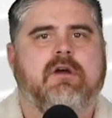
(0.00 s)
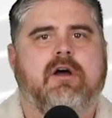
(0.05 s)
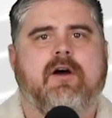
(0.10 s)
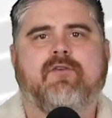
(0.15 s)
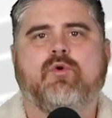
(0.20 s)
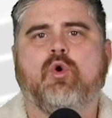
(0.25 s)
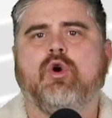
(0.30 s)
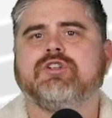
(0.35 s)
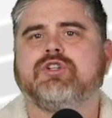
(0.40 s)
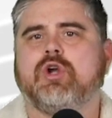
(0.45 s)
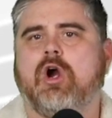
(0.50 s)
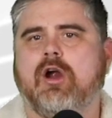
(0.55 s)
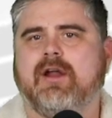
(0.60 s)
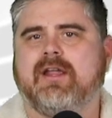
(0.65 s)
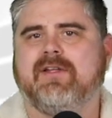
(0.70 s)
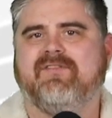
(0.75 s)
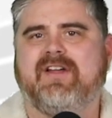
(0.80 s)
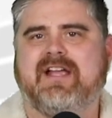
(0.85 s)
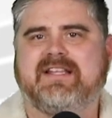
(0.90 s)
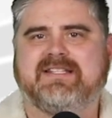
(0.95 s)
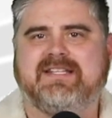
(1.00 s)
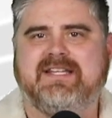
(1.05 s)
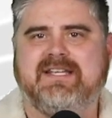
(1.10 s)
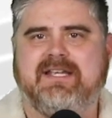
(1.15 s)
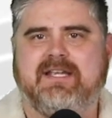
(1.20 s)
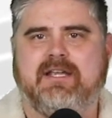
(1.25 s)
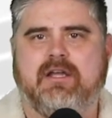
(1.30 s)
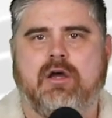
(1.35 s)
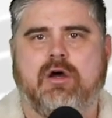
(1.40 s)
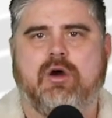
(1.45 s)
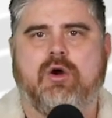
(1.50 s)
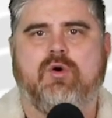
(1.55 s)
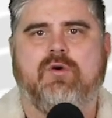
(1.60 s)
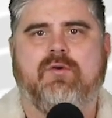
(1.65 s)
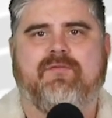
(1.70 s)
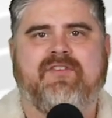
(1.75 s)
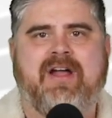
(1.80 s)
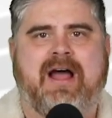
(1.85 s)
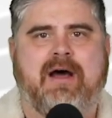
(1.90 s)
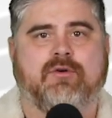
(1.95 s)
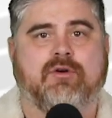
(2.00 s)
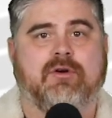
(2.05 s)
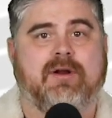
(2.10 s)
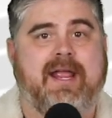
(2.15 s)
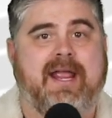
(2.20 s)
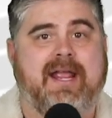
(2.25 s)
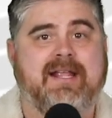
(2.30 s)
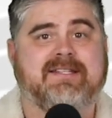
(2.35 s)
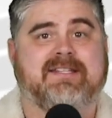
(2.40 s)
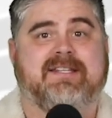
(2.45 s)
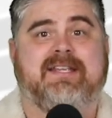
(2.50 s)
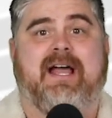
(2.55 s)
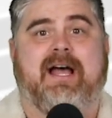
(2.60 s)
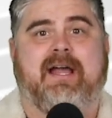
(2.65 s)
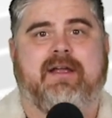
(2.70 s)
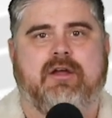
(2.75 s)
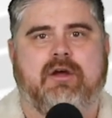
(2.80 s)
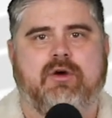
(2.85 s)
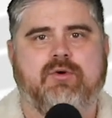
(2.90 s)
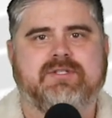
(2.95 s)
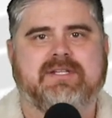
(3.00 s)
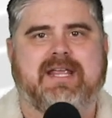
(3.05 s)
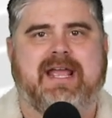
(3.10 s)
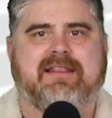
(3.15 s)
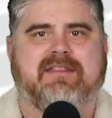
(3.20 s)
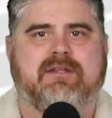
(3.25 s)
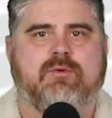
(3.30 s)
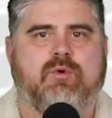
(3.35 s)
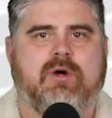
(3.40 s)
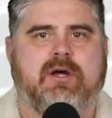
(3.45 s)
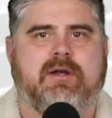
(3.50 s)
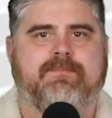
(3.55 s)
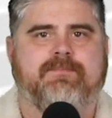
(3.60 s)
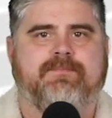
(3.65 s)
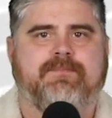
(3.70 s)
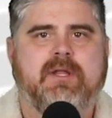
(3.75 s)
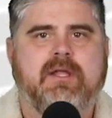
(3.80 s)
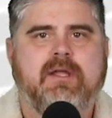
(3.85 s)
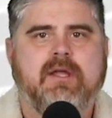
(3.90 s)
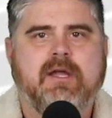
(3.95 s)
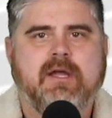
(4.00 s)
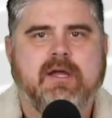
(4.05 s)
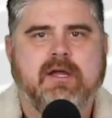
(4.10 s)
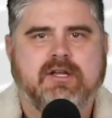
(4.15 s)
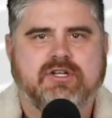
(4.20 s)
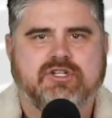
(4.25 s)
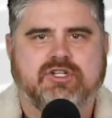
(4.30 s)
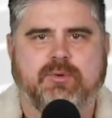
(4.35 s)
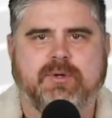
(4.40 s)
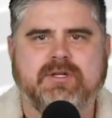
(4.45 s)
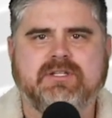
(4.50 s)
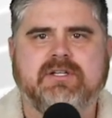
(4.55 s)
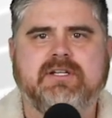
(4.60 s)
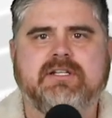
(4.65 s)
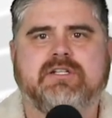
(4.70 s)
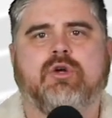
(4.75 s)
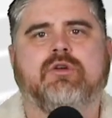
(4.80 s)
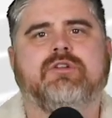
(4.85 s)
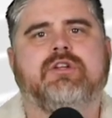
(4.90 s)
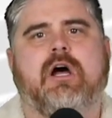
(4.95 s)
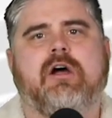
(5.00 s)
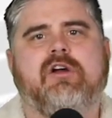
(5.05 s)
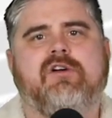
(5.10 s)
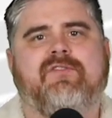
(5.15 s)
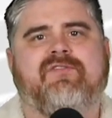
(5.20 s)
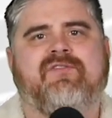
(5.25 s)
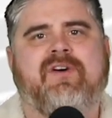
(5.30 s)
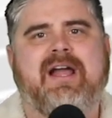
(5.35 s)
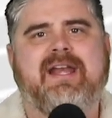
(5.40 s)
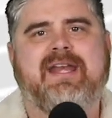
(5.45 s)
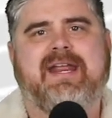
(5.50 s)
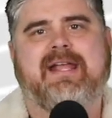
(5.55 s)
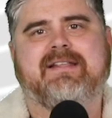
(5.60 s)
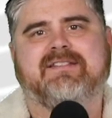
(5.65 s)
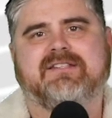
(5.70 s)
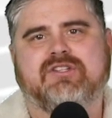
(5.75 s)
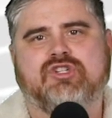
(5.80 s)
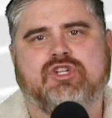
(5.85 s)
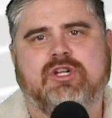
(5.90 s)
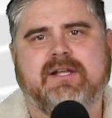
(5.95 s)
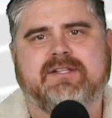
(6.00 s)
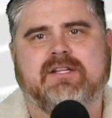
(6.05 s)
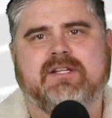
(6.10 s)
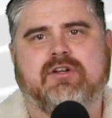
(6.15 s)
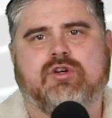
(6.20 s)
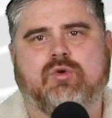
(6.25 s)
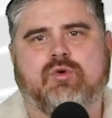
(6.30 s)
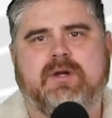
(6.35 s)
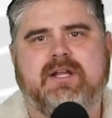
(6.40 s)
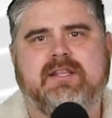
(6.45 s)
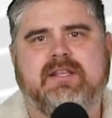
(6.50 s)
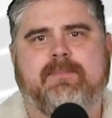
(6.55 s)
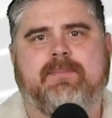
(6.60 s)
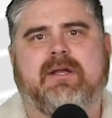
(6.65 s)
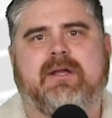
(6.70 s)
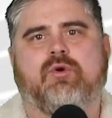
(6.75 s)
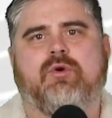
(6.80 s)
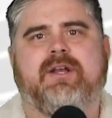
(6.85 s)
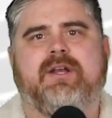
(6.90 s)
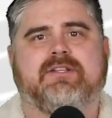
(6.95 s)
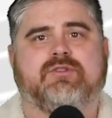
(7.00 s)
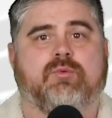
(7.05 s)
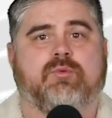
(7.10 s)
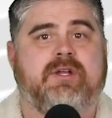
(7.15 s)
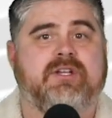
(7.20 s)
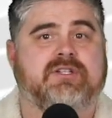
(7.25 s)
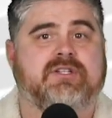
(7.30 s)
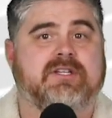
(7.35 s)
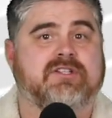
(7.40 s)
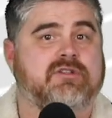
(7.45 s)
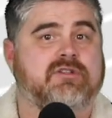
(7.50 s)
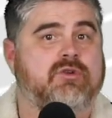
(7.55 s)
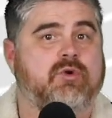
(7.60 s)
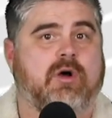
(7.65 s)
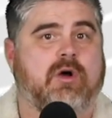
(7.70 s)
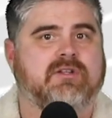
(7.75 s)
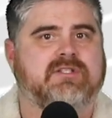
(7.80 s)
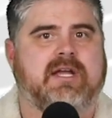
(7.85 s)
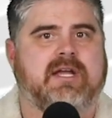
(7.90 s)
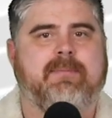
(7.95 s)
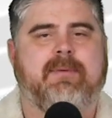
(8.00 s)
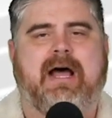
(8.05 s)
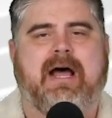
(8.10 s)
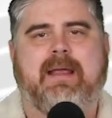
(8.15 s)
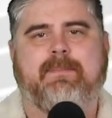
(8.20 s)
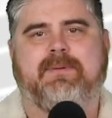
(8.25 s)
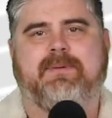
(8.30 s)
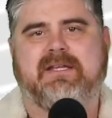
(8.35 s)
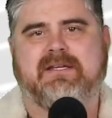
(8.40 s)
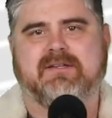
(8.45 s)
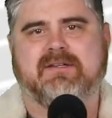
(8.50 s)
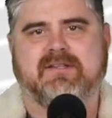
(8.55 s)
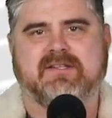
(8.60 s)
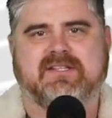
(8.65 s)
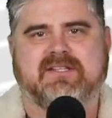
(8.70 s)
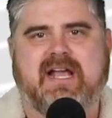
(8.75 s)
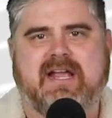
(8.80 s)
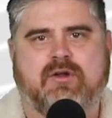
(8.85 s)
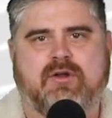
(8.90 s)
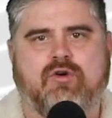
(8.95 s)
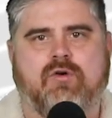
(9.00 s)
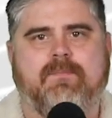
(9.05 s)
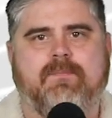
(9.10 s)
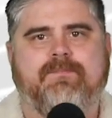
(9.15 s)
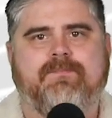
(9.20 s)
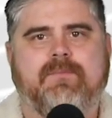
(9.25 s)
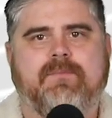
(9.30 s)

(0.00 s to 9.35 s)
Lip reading: Of course, ARK Invest CEO, founder, and CIO is Cathie Wood. She recently told Yahoo Finance that she doesn't agree that Bitcoin has reached its new all-time high peak to the cycle.